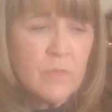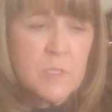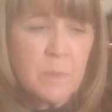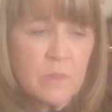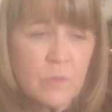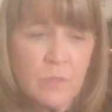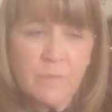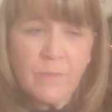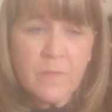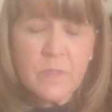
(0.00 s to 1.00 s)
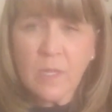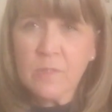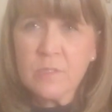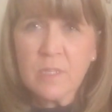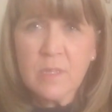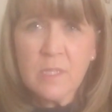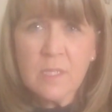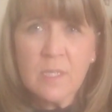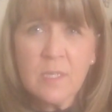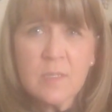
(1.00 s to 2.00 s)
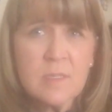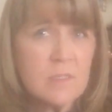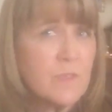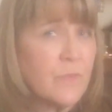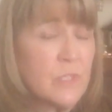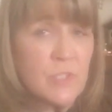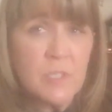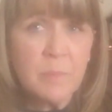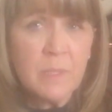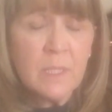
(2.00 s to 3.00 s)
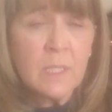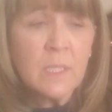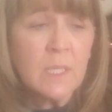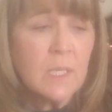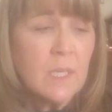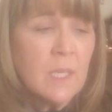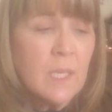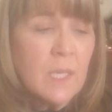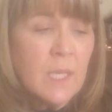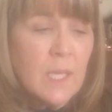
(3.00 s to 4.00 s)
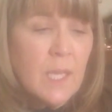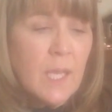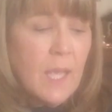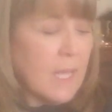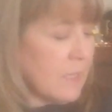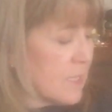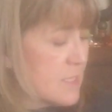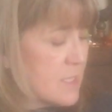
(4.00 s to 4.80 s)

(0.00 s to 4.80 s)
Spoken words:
spend $35, I think it is, it's free shipping. And like I